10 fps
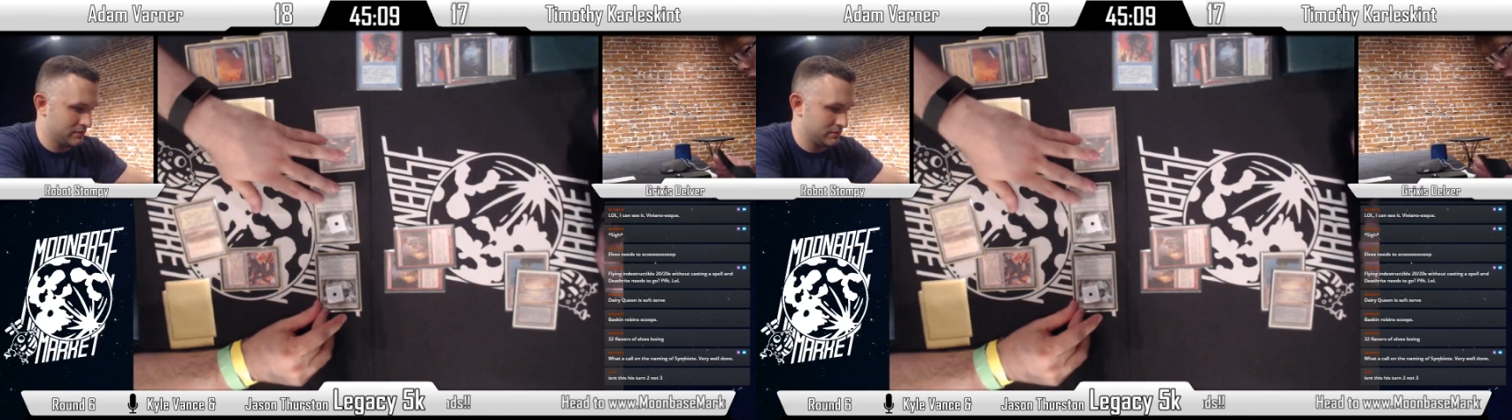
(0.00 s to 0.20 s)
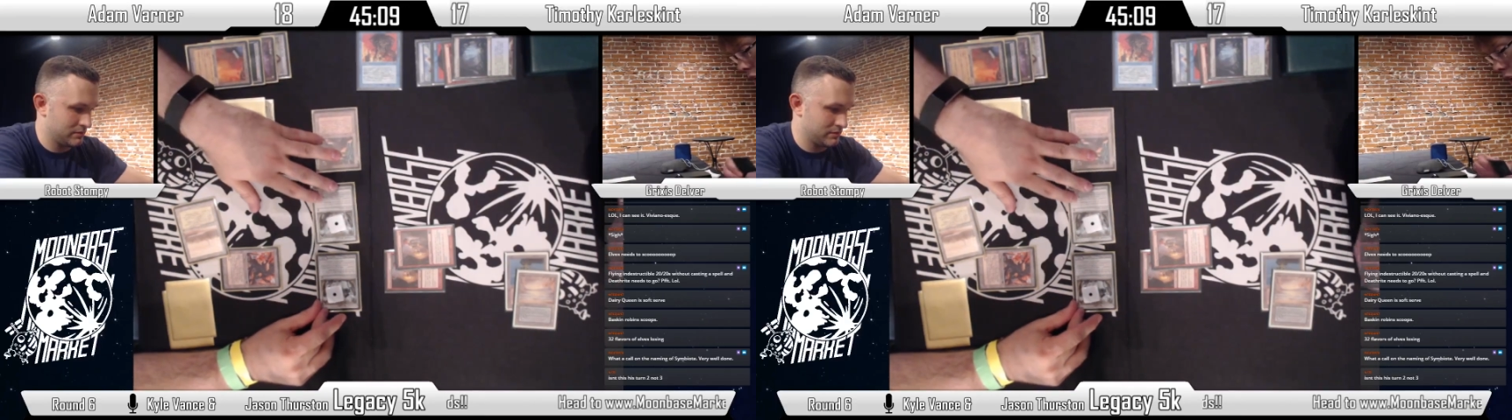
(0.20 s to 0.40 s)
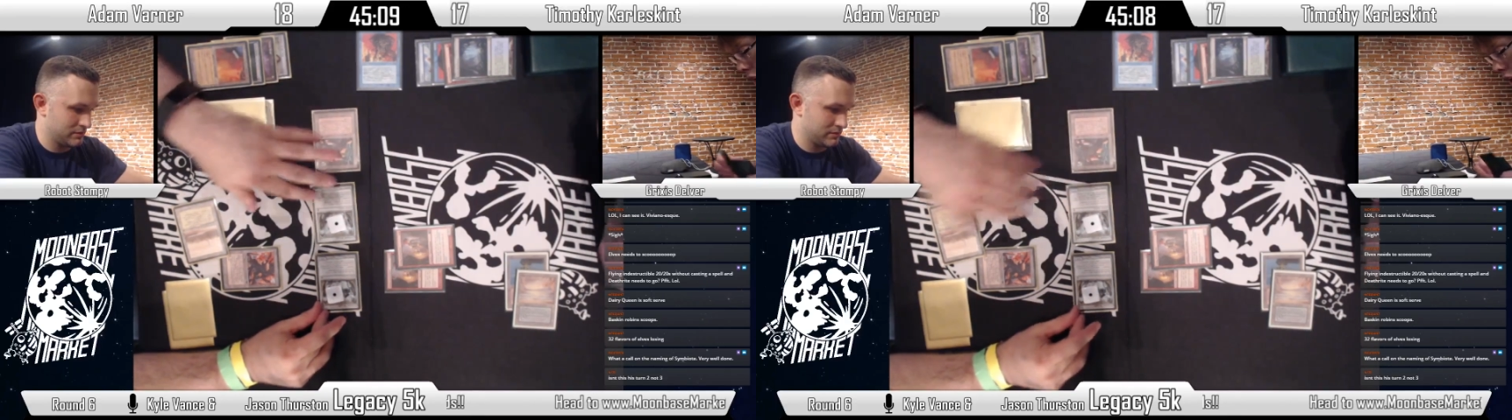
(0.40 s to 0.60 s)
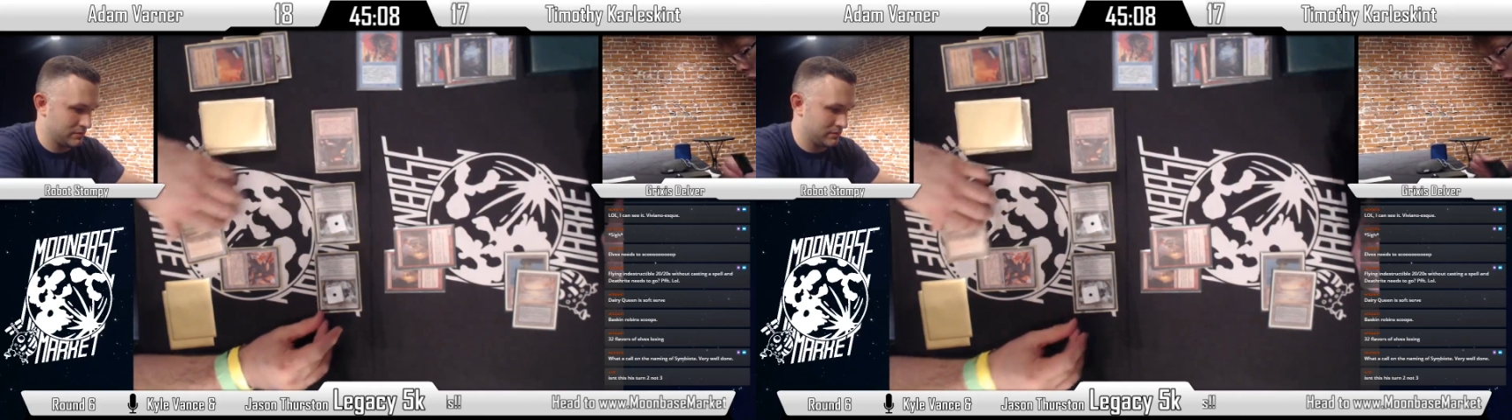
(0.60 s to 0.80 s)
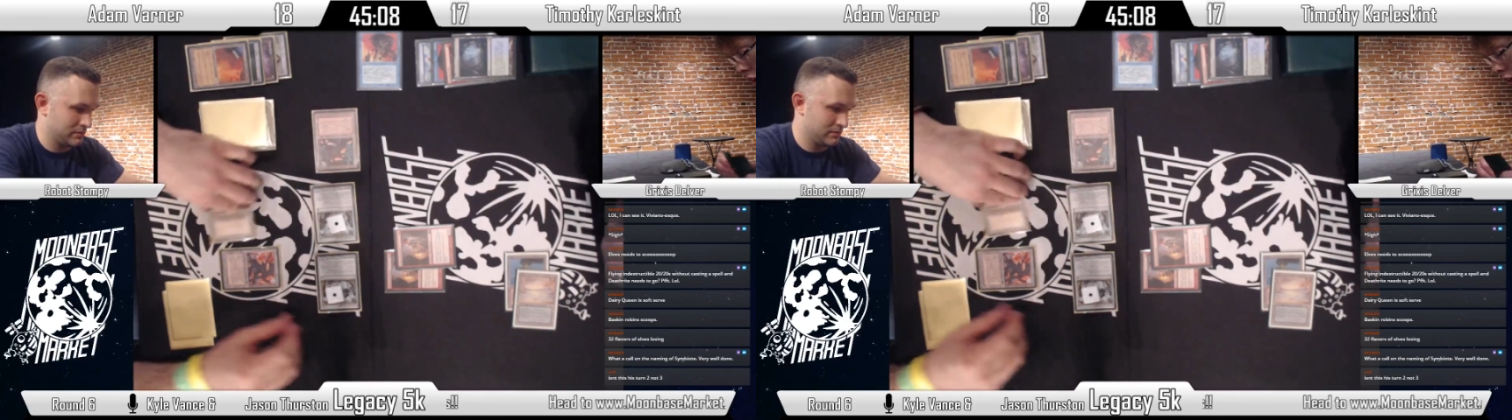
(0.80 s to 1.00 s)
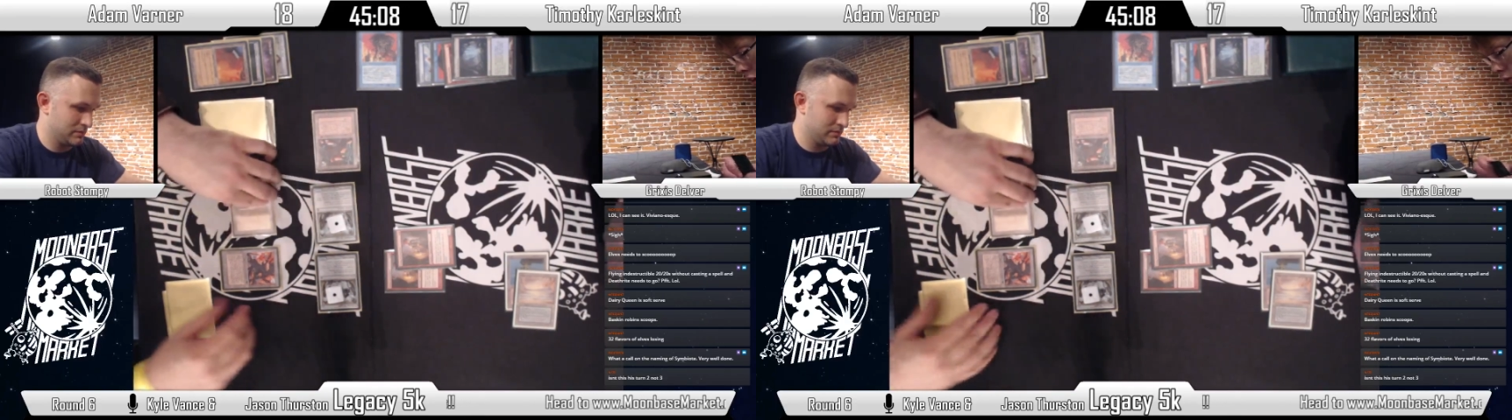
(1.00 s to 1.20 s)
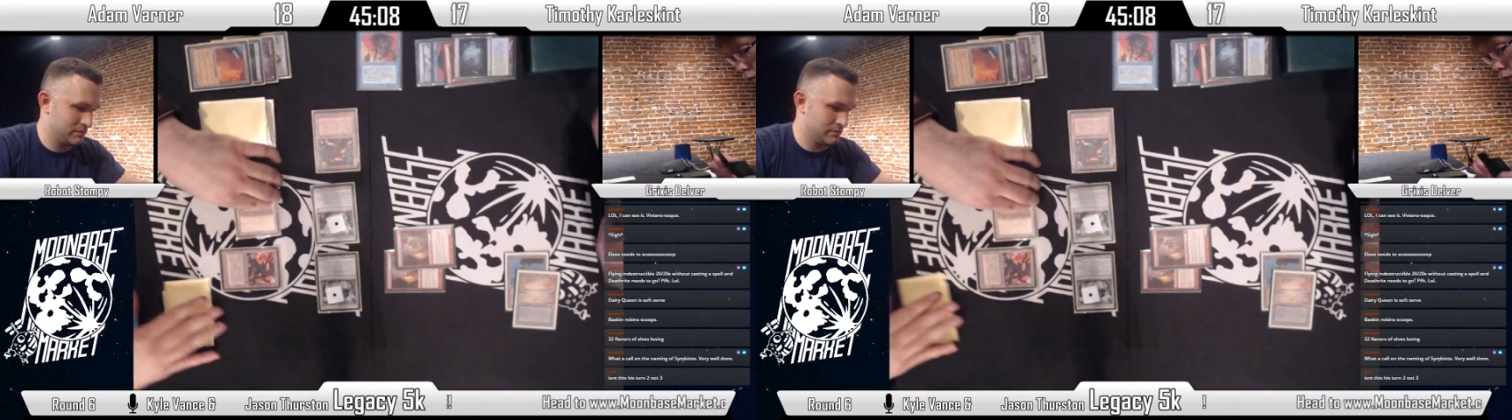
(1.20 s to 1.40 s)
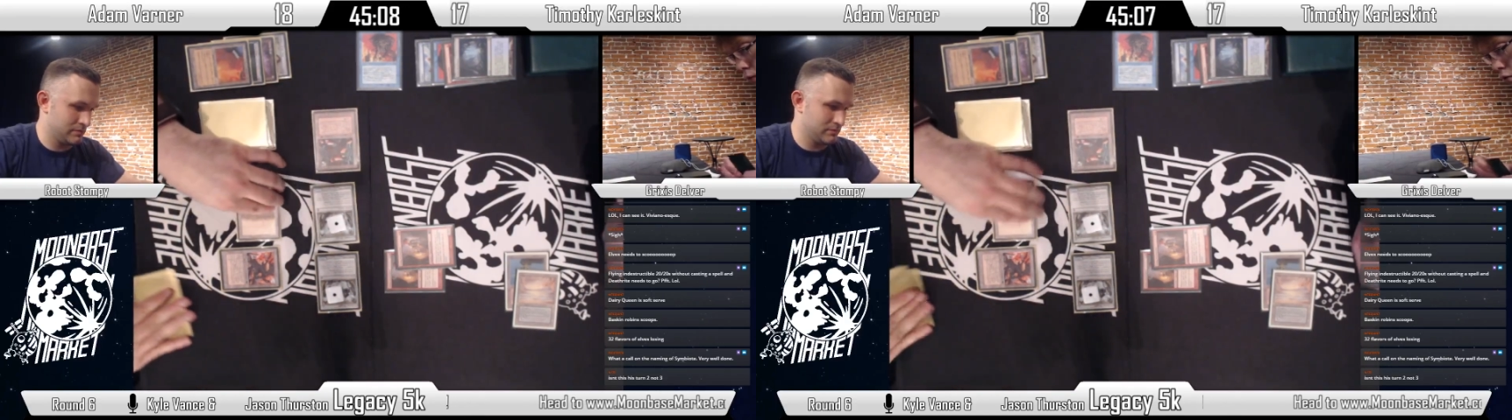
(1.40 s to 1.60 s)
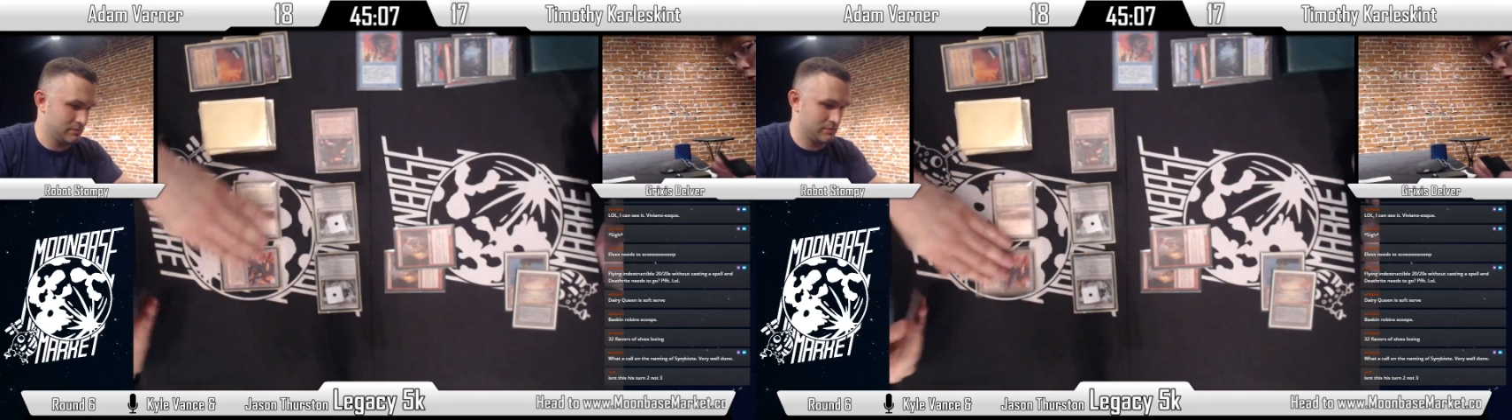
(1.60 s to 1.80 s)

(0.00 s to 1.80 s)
can't be what Timothy was hoping